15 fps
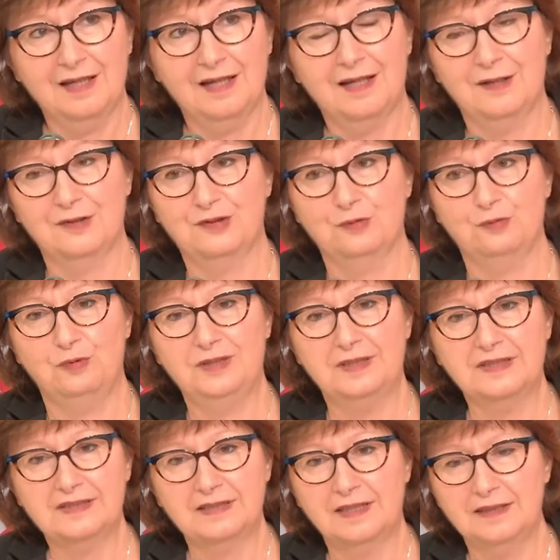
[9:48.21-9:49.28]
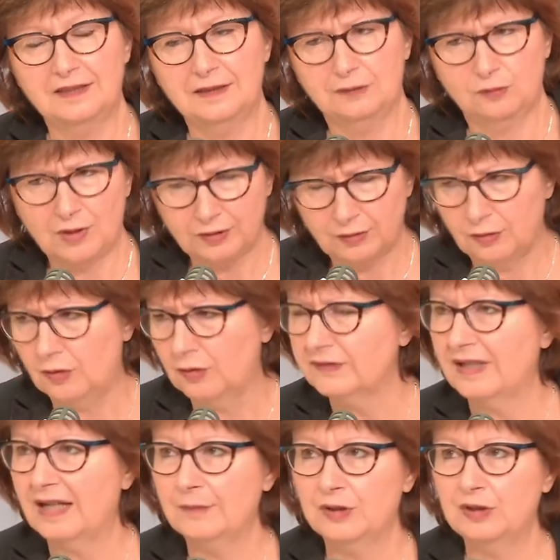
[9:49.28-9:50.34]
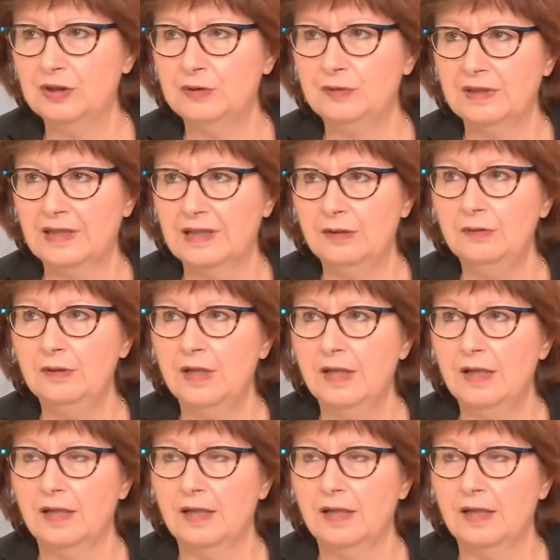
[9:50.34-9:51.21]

Uh, so we decided quite a long time ago now,